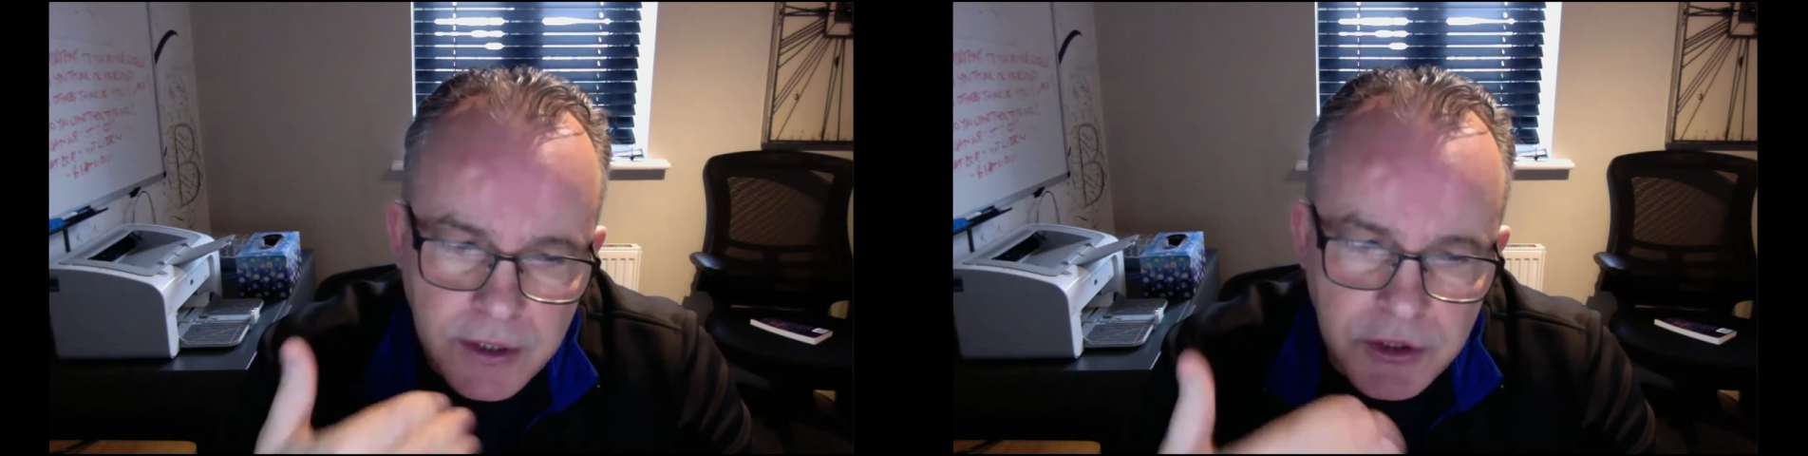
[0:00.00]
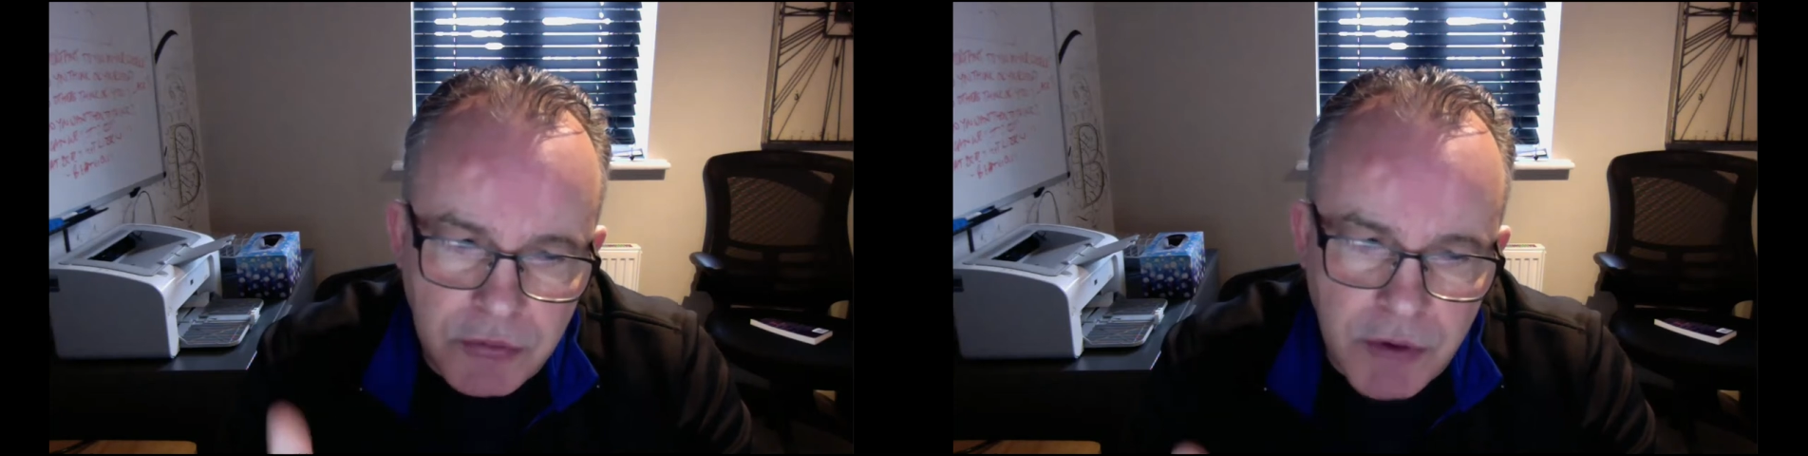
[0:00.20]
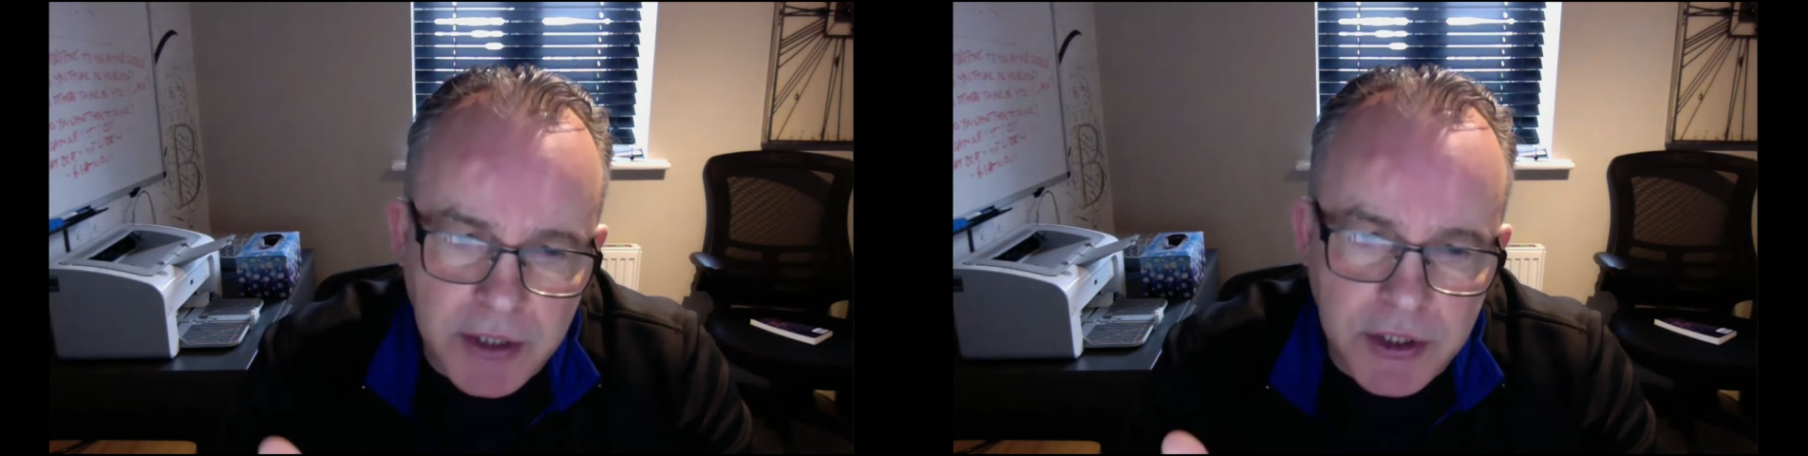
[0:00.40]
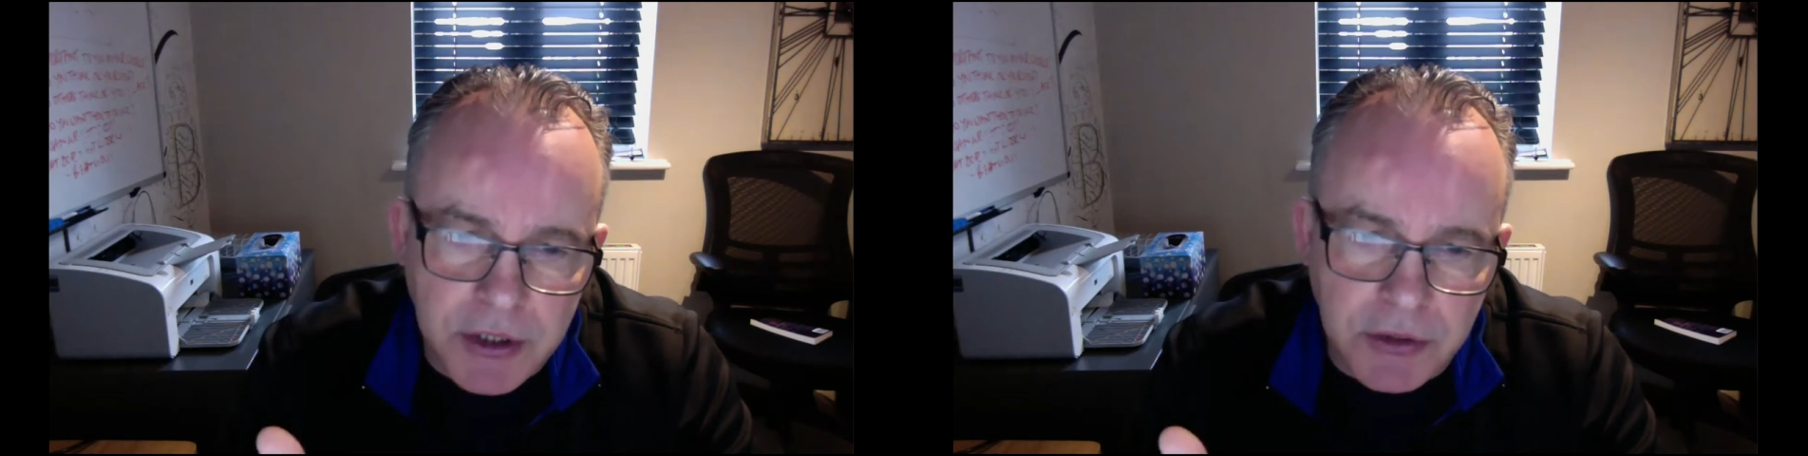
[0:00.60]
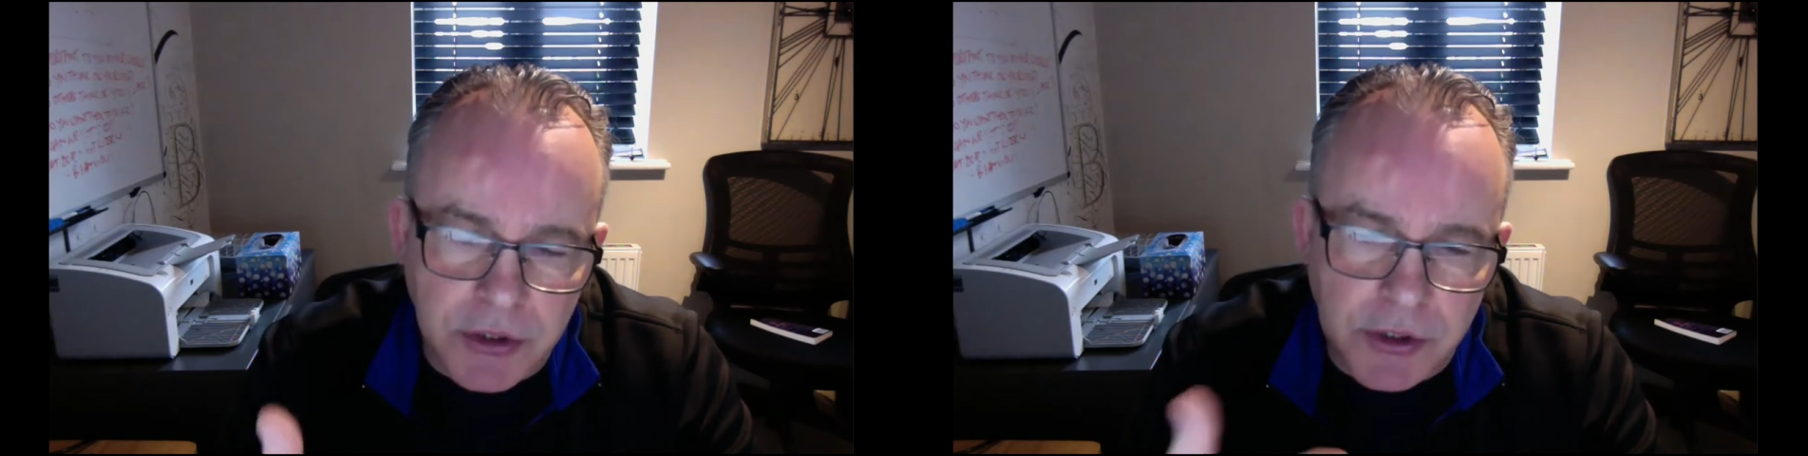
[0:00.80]

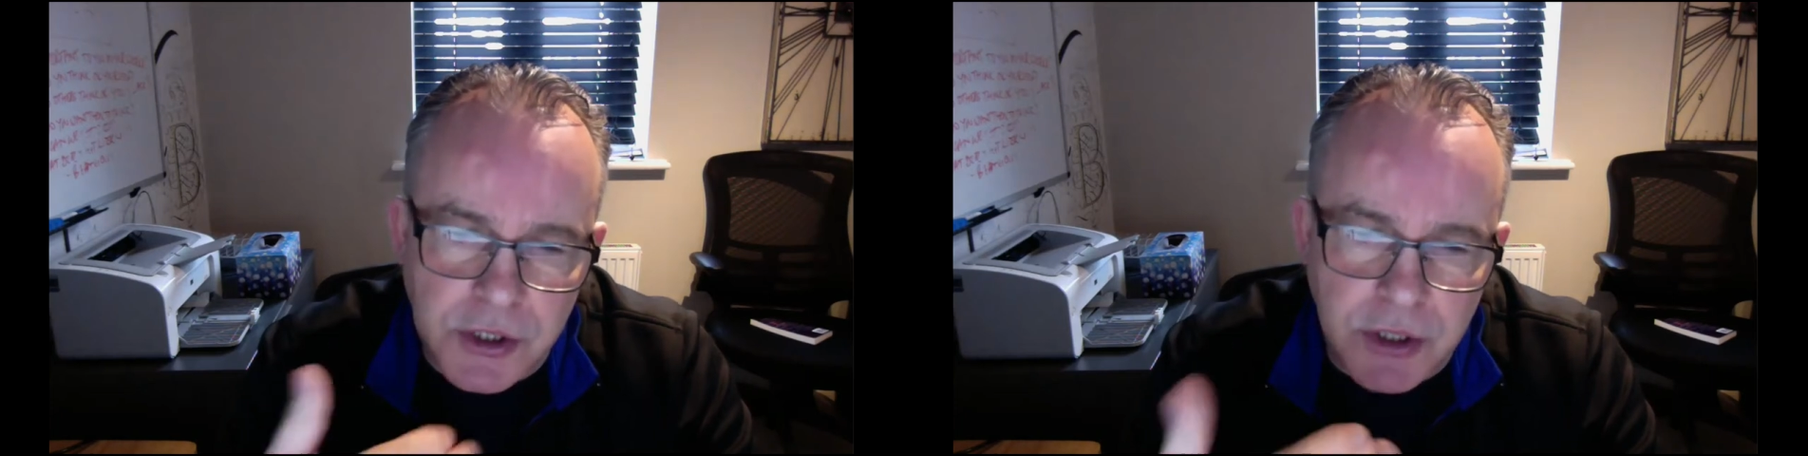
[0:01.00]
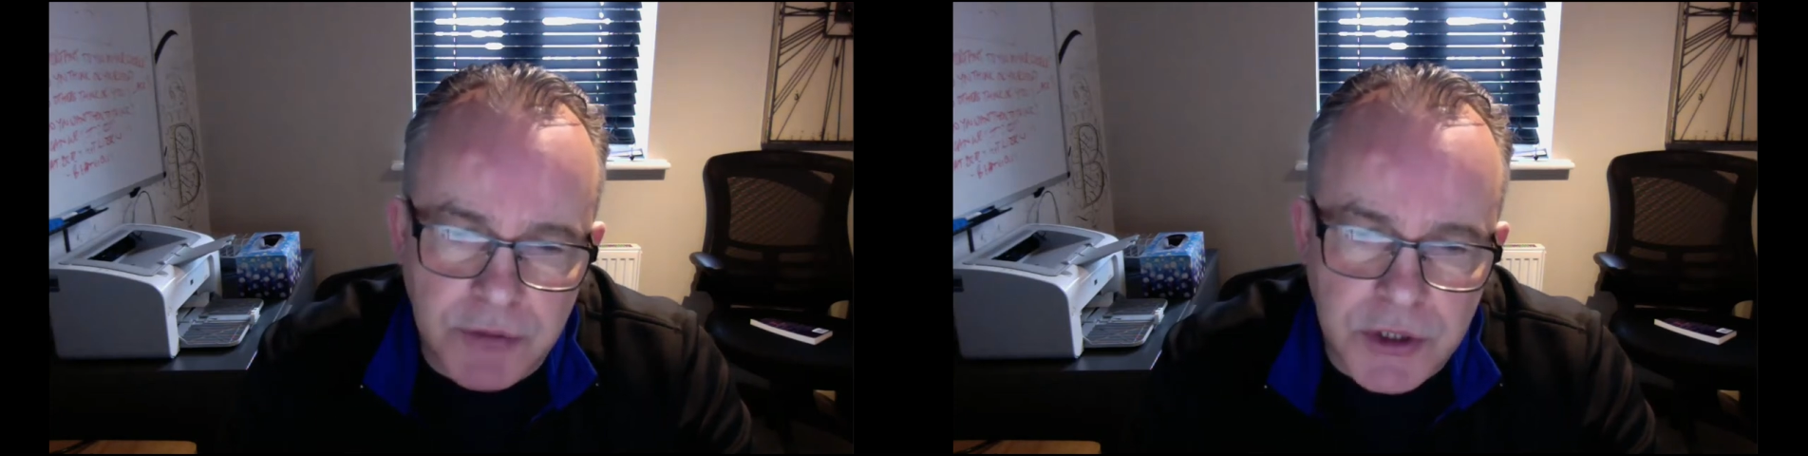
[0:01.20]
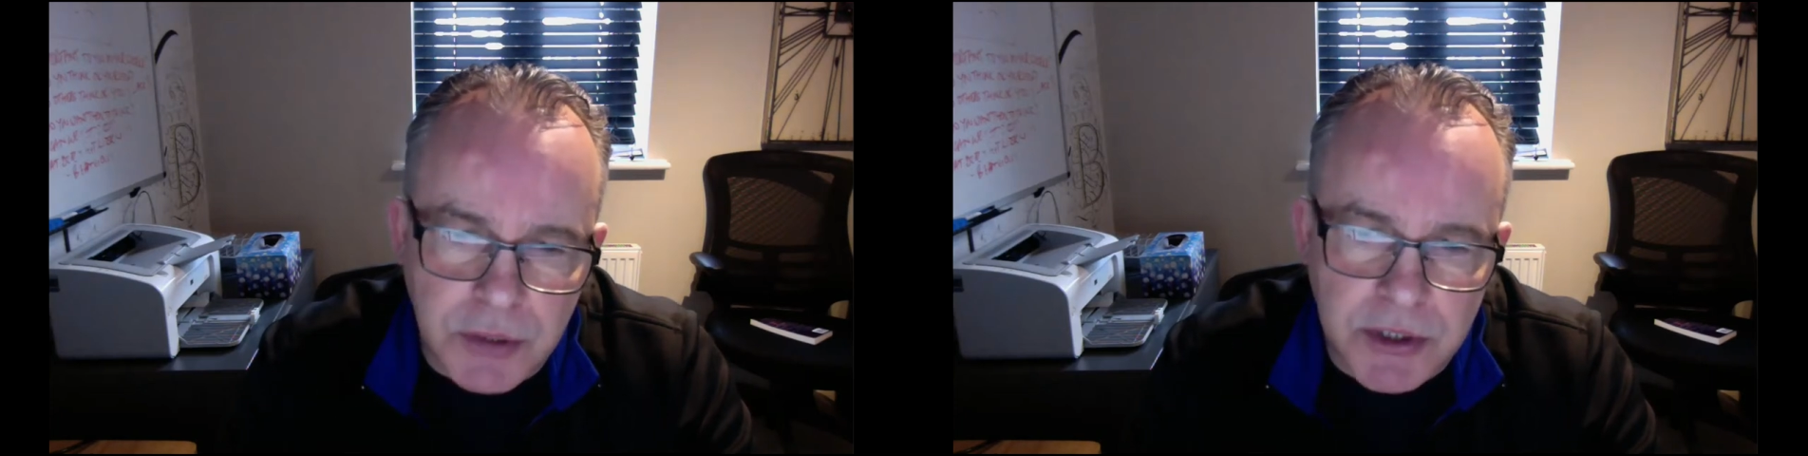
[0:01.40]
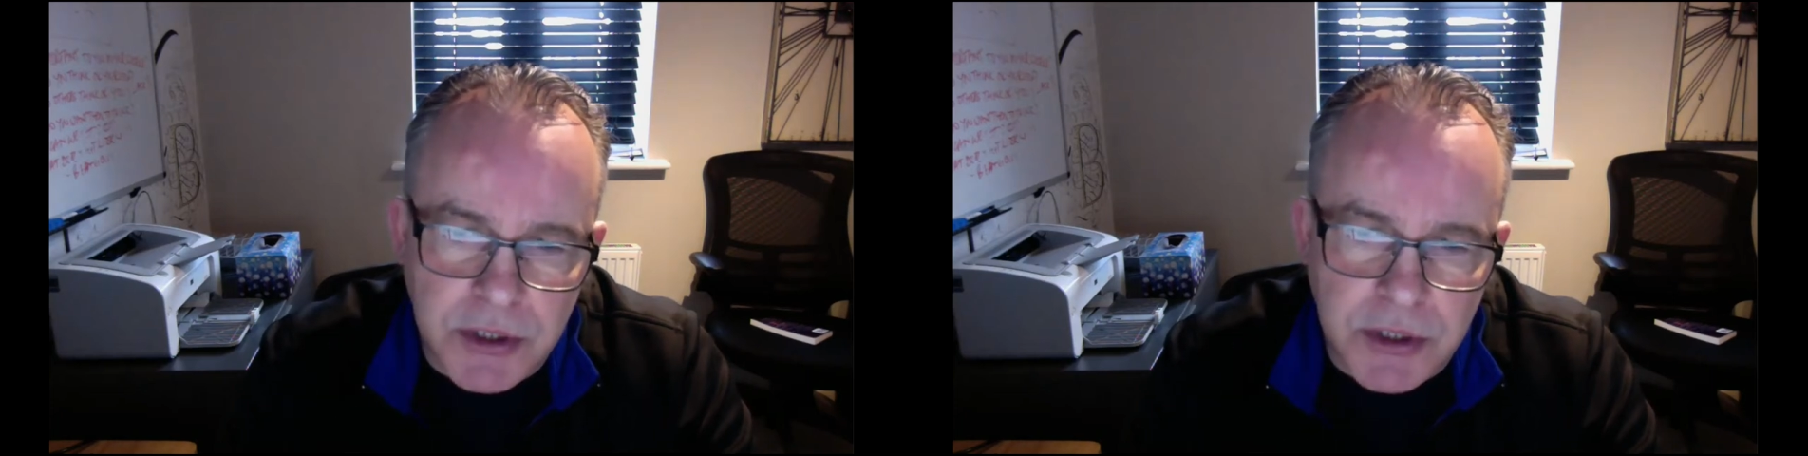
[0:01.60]
interaction that serves you is